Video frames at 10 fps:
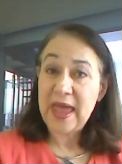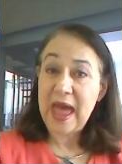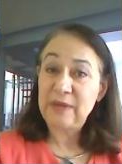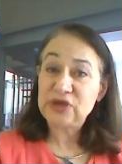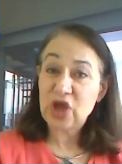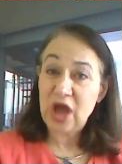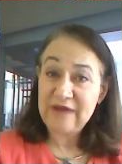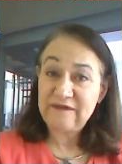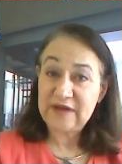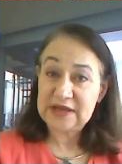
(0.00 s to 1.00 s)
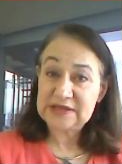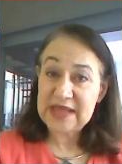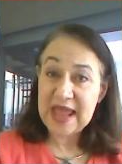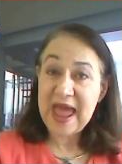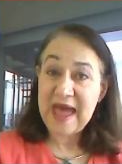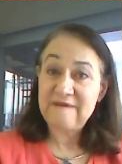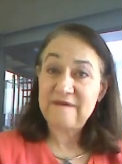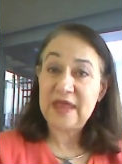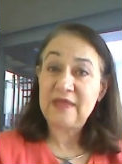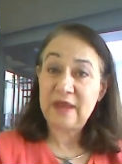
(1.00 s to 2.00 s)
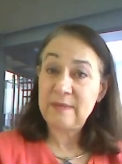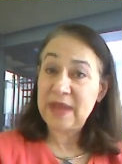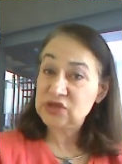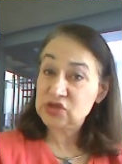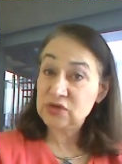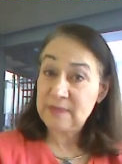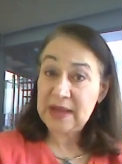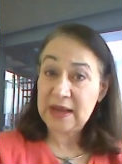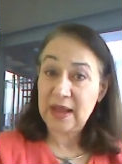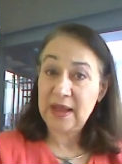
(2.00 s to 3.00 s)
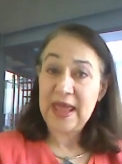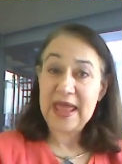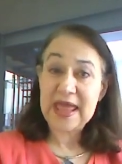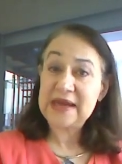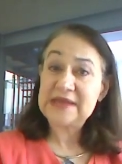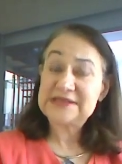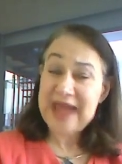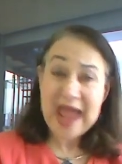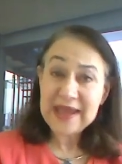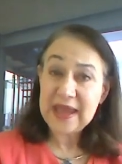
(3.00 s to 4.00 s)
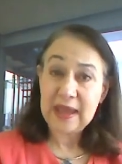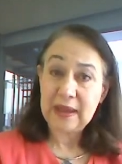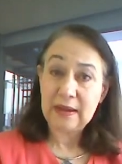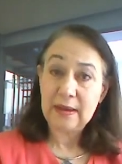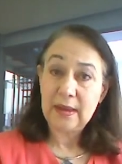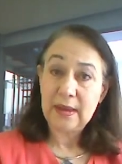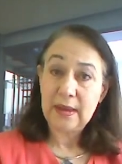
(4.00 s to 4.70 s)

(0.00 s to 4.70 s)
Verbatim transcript: how much confidence they have in their mainstream media, it is tanking.